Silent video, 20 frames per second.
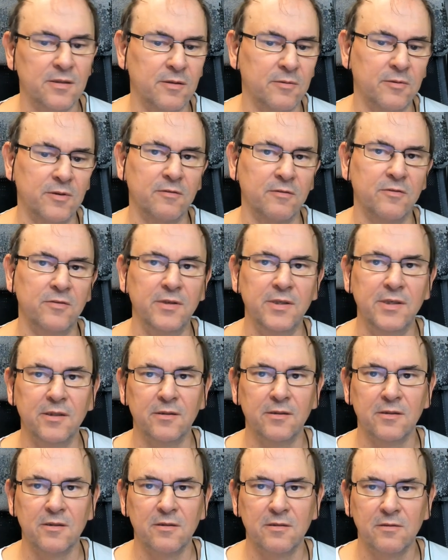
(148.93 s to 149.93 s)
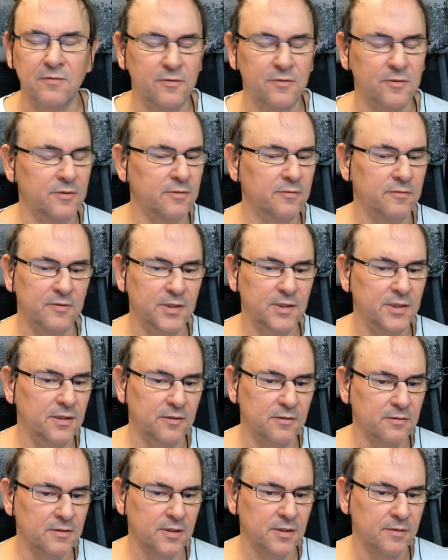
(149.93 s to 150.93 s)
to the network for years, for a
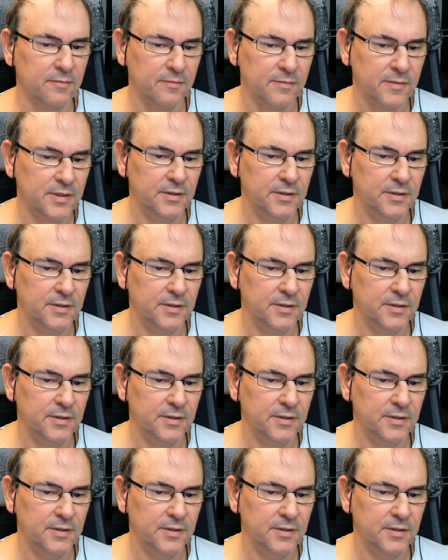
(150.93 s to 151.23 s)
very long